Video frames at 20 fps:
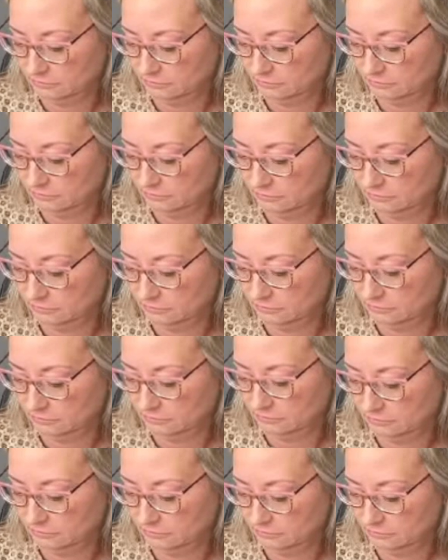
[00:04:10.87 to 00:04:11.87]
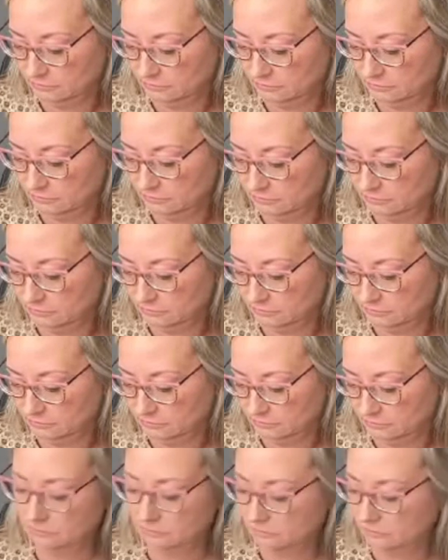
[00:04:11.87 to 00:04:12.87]

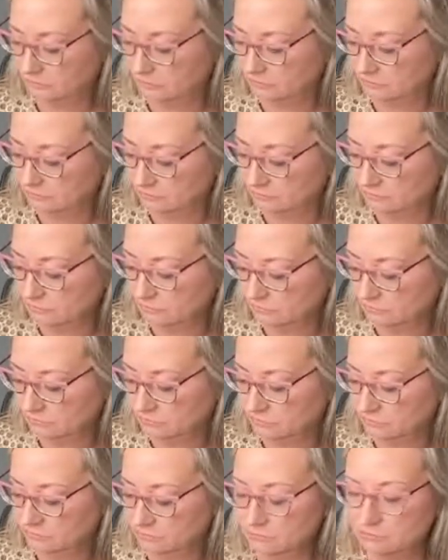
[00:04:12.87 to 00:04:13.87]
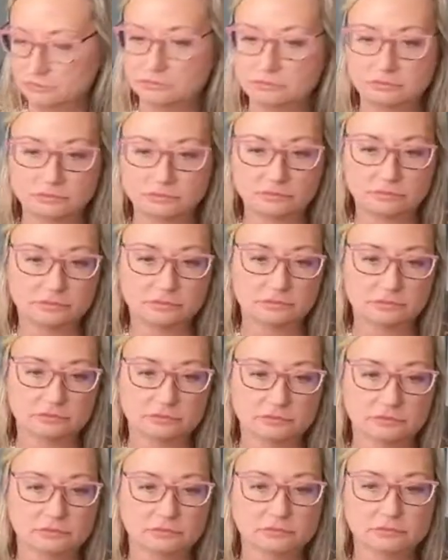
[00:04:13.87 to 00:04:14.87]

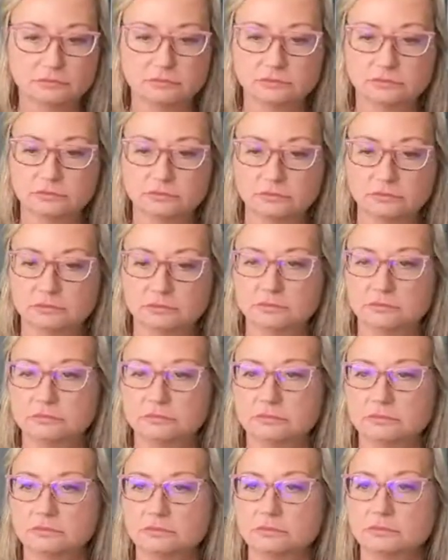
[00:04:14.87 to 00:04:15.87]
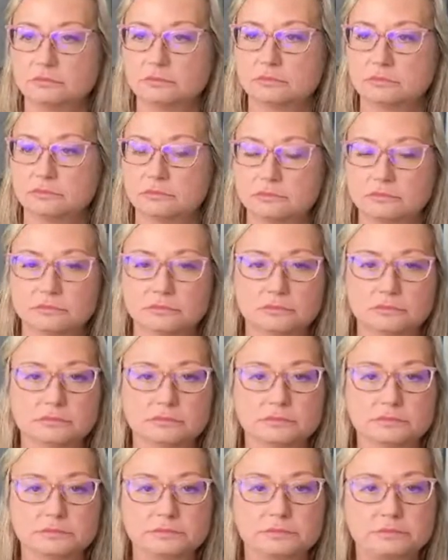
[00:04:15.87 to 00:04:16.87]

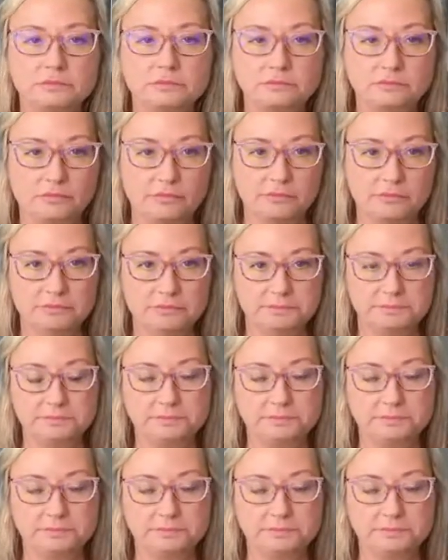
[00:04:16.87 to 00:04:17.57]
This person isn't speaking.